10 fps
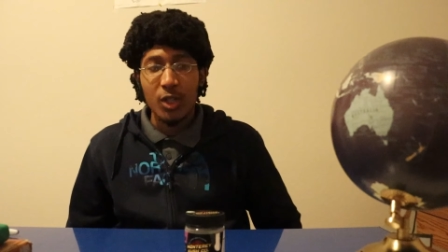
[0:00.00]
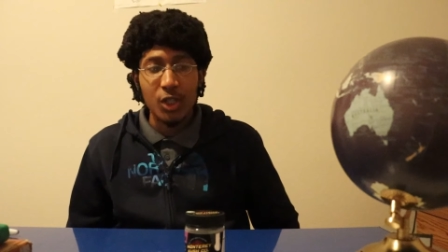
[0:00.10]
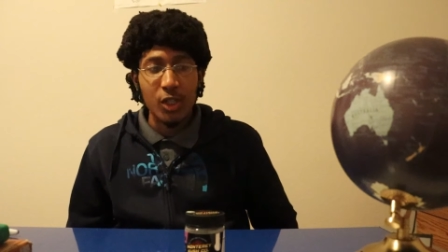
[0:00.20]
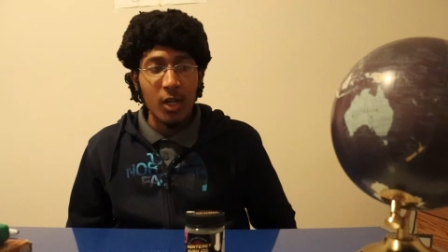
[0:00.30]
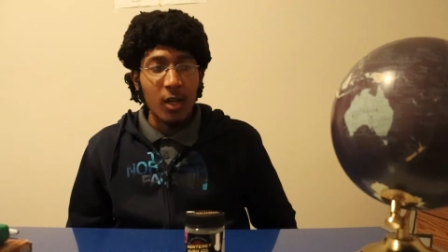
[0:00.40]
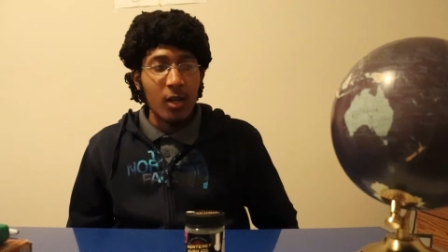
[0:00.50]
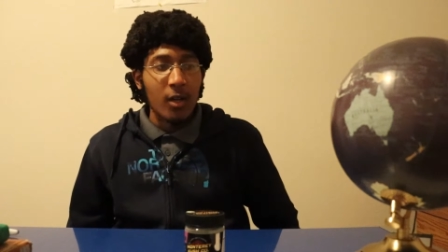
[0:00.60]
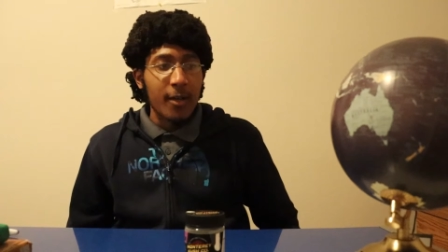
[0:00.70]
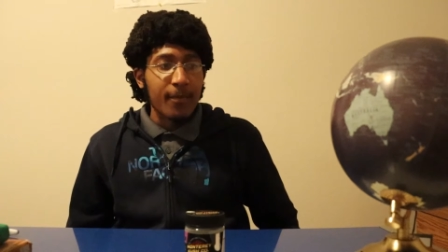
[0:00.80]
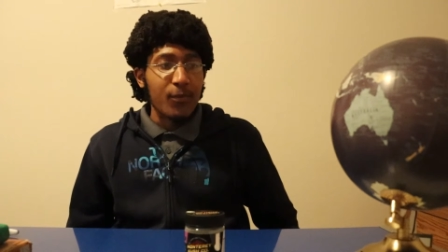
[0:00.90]
Which,
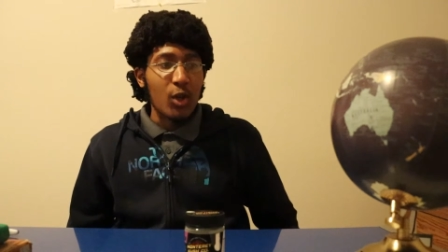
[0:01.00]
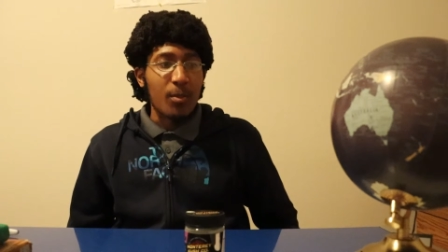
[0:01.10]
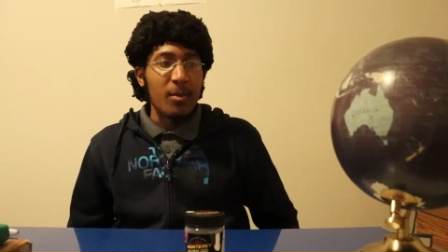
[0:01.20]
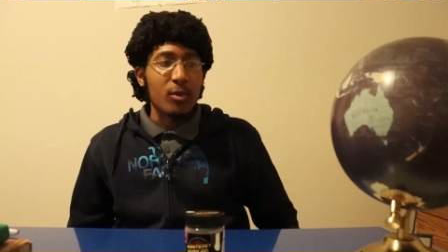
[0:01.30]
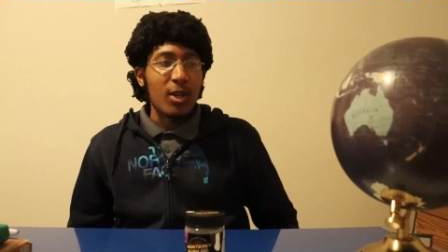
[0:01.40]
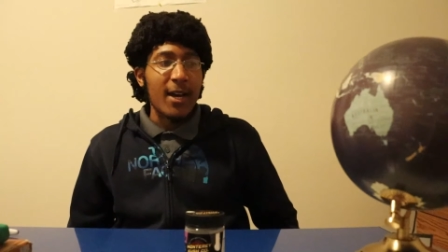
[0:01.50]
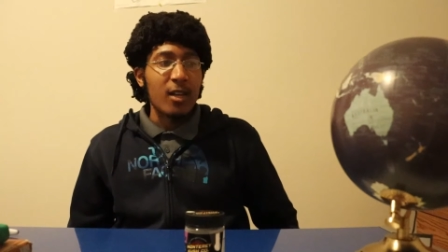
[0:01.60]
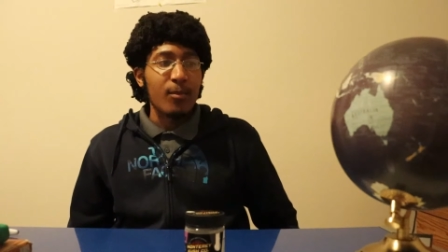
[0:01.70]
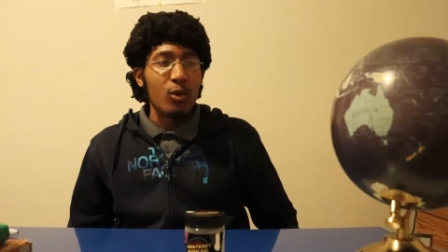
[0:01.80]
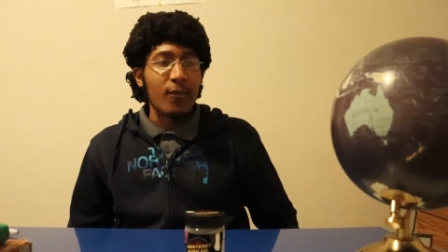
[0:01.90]
you know, people know how
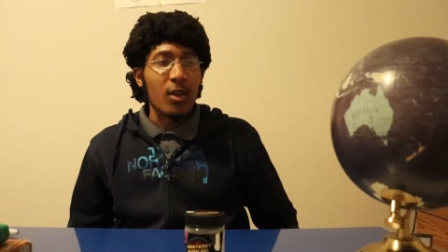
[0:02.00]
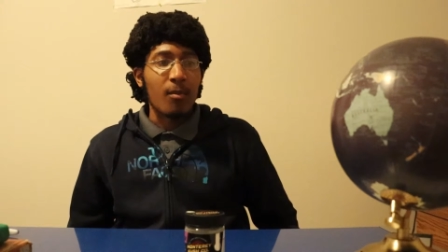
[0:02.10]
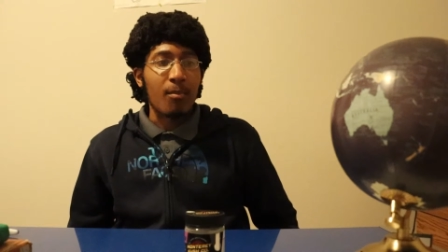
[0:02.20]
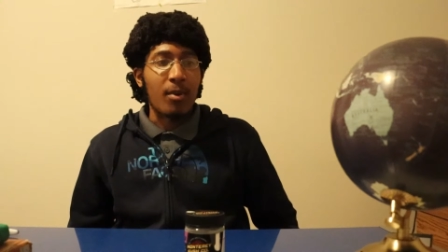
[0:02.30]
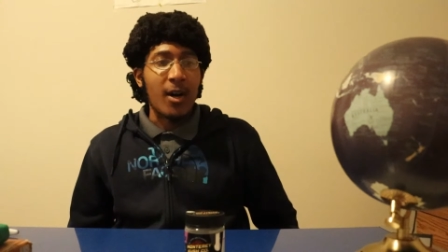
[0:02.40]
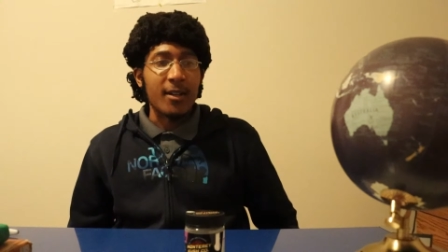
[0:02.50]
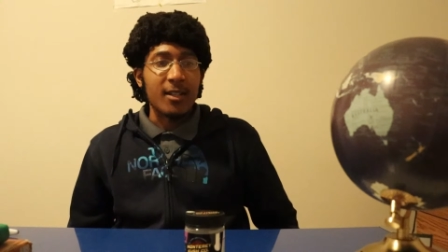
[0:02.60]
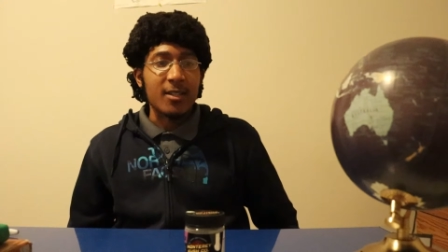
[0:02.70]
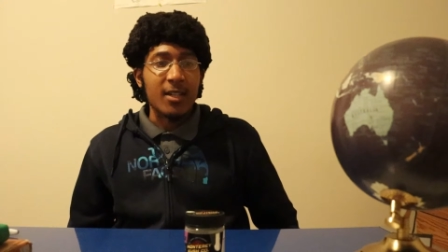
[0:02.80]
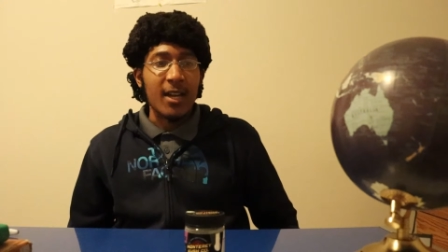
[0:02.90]
to move their
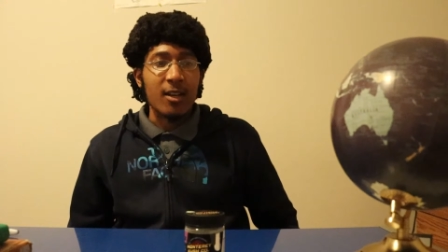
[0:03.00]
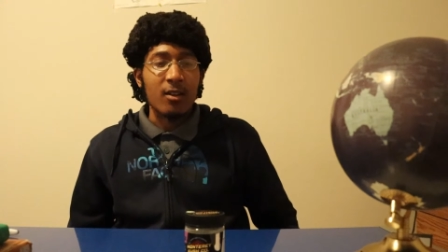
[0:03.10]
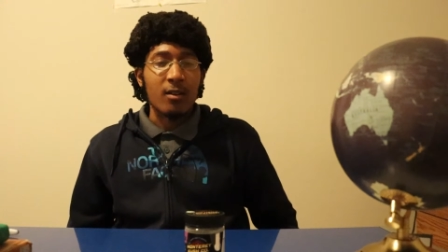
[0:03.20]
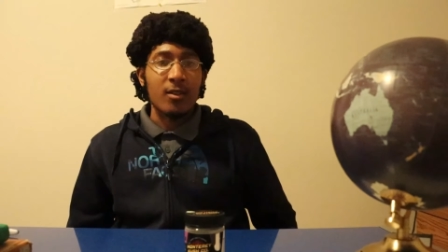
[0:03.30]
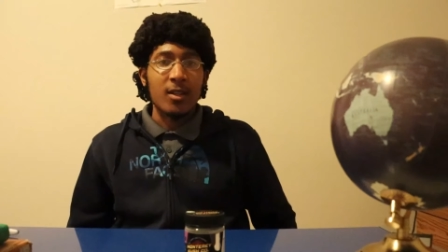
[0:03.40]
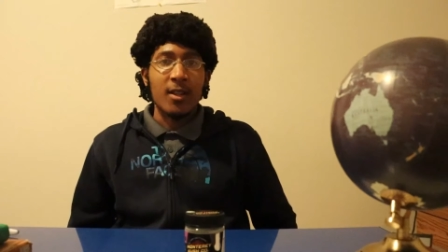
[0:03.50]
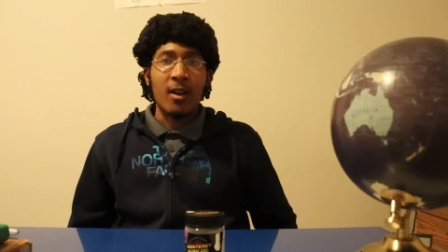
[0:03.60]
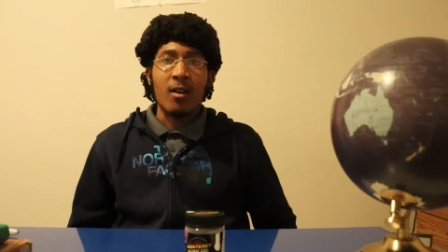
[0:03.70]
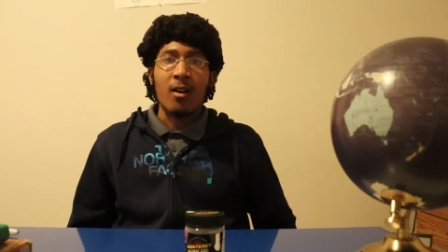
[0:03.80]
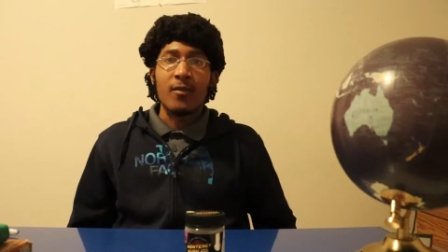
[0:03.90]
bodies to get here to
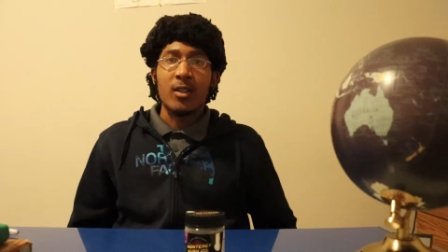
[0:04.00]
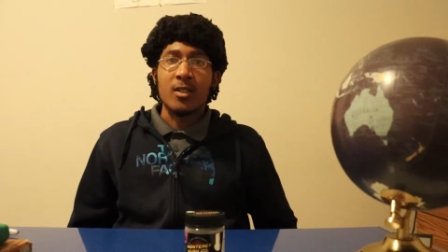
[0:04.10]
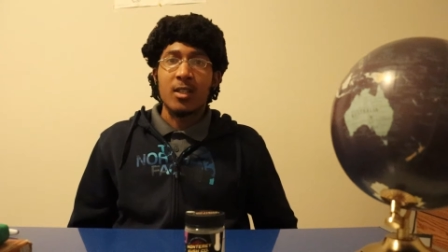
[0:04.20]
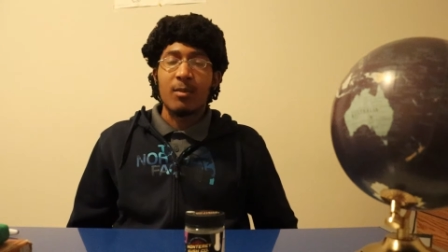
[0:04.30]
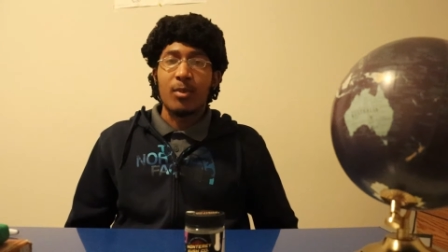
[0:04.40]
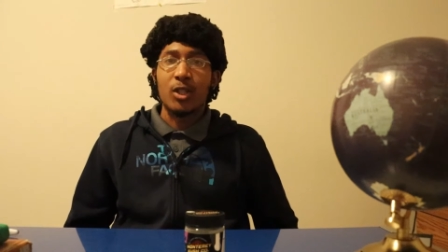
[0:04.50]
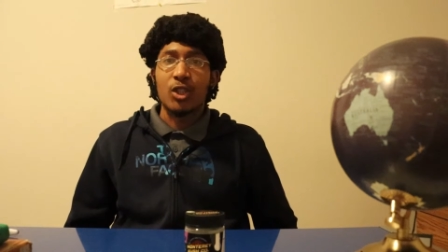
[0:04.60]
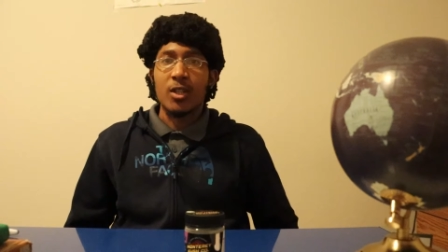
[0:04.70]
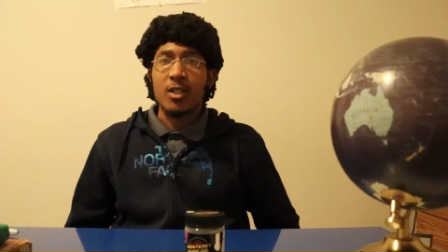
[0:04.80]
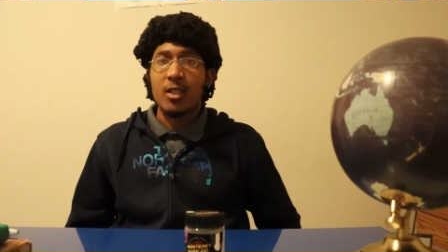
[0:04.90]
there, obviously, but
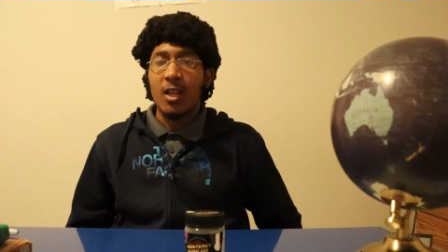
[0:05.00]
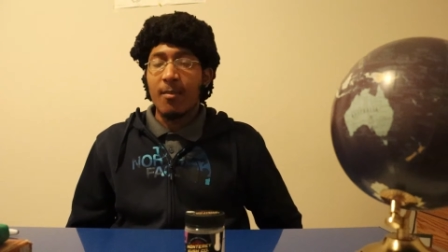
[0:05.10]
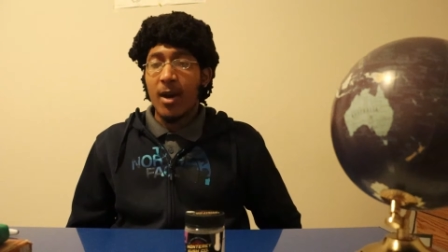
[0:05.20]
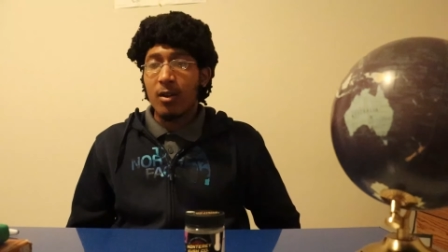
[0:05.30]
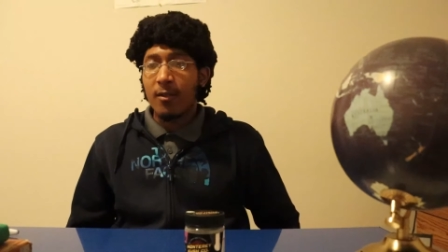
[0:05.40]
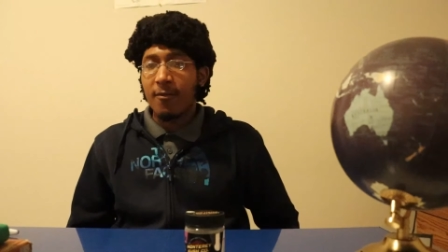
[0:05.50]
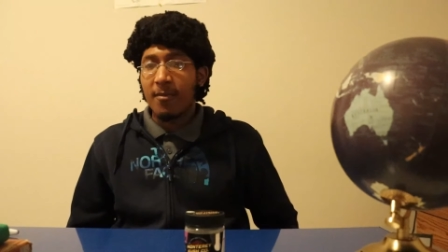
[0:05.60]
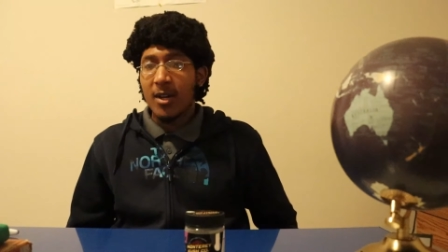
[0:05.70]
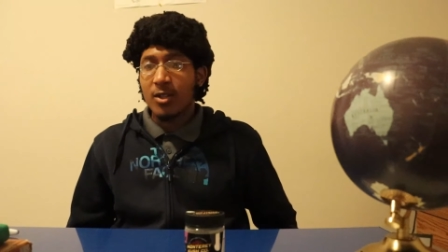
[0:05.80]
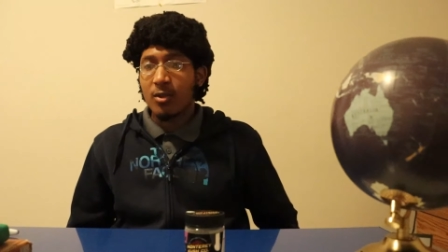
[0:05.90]
just the amount of
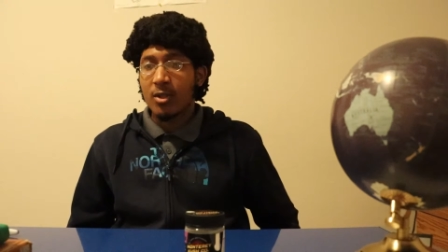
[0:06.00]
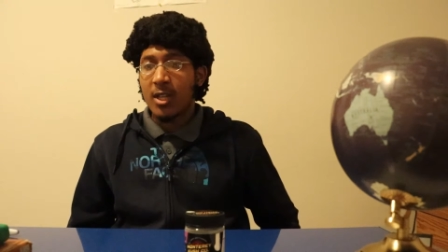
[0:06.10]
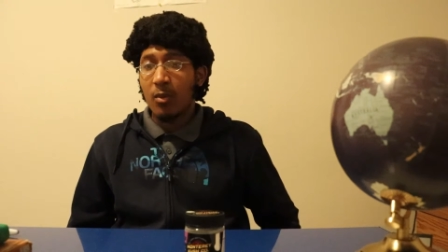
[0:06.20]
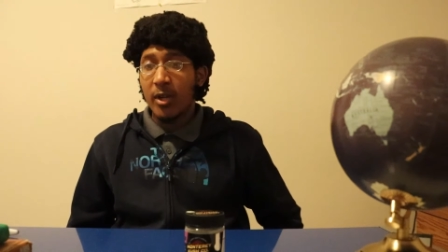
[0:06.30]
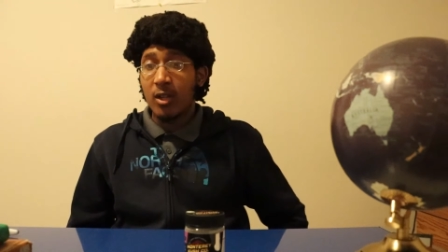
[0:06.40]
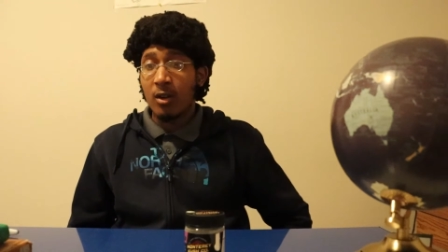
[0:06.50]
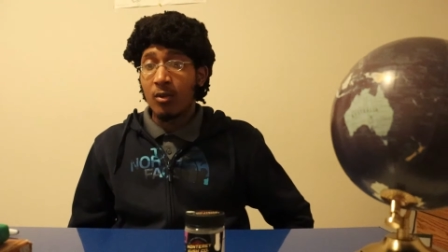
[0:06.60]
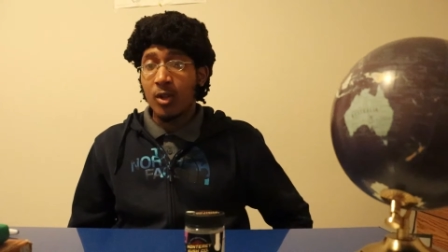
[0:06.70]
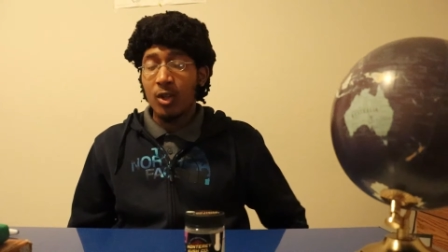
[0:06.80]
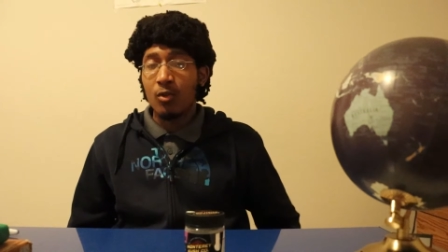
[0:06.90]
muscles that we
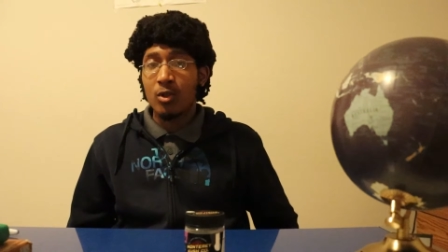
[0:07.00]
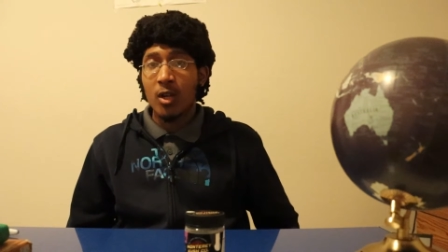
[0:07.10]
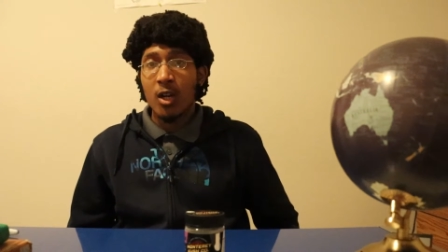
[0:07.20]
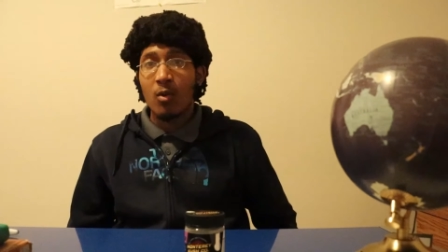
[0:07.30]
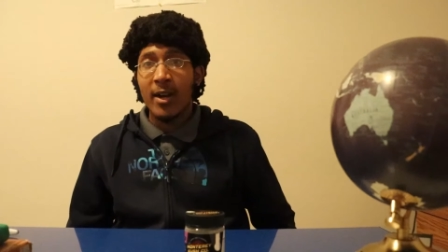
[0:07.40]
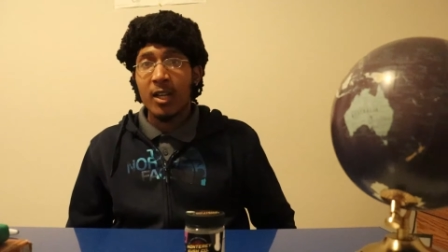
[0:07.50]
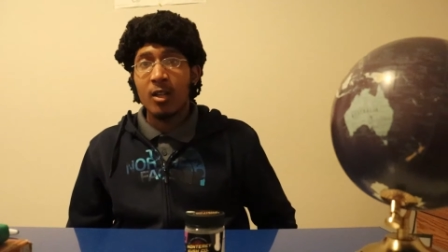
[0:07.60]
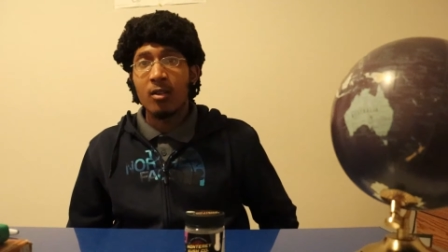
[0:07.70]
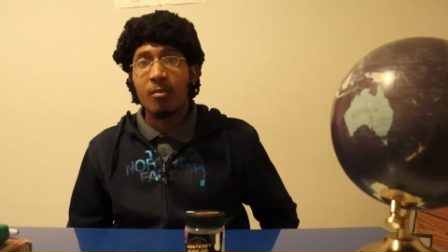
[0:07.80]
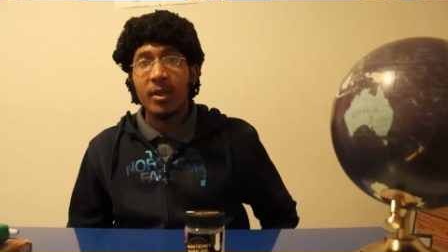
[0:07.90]
don't use on a
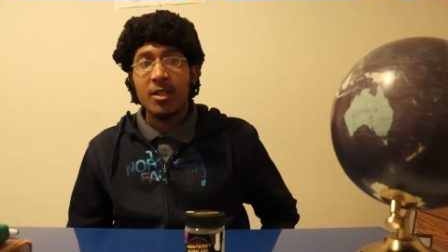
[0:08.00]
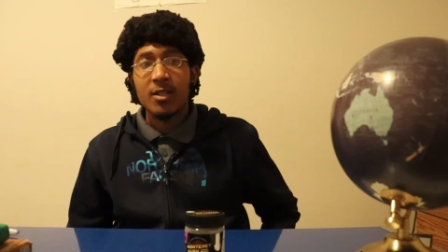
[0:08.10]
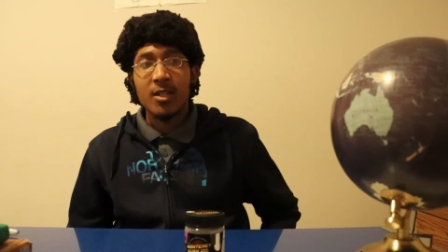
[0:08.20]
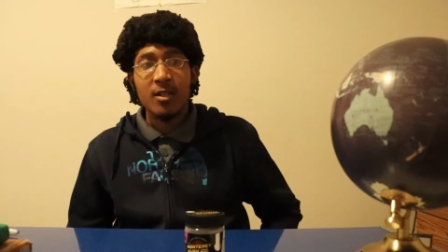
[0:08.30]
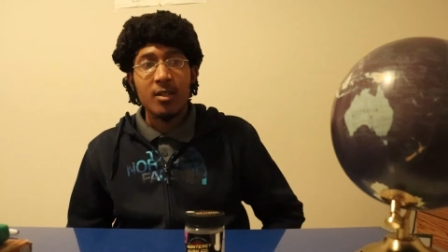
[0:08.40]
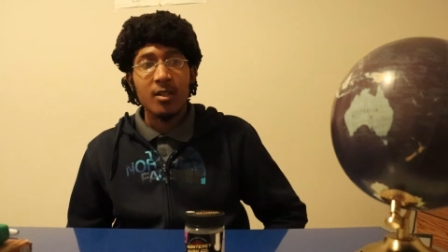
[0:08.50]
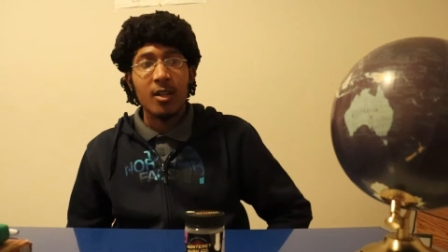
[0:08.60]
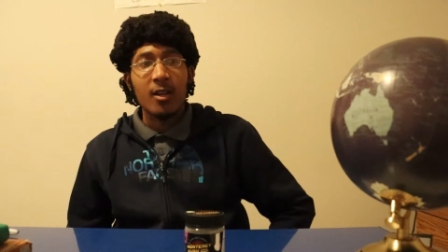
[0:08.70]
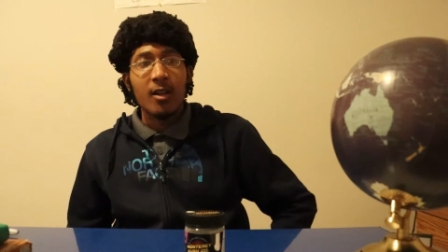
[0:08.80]
regular basis